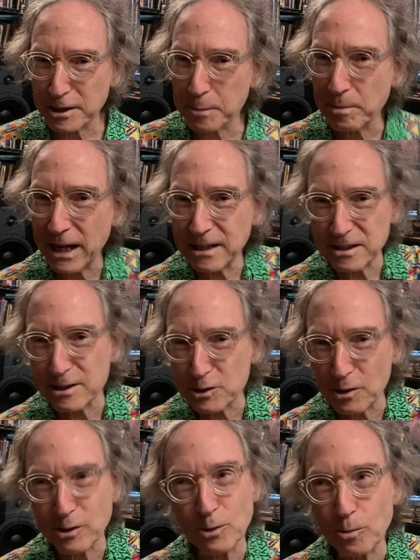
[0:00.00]
The paintings
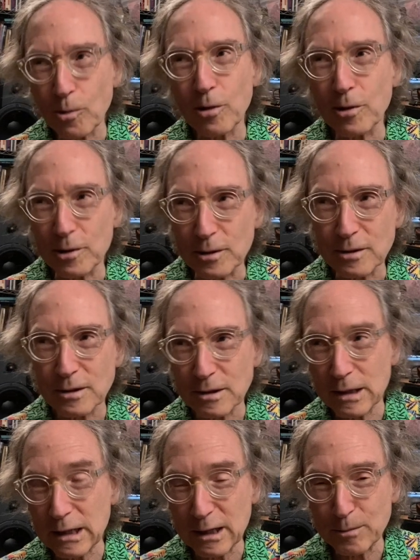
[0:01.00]
on the wall,
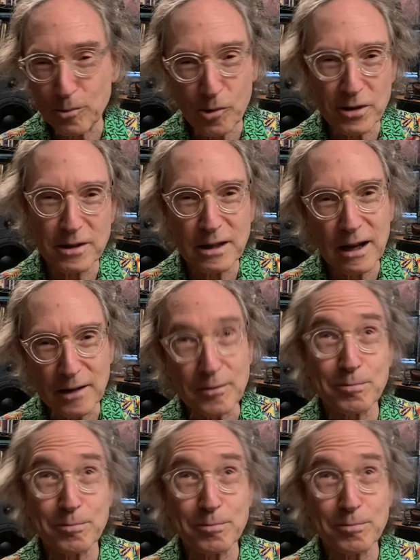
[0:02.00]
more than the hi-fi.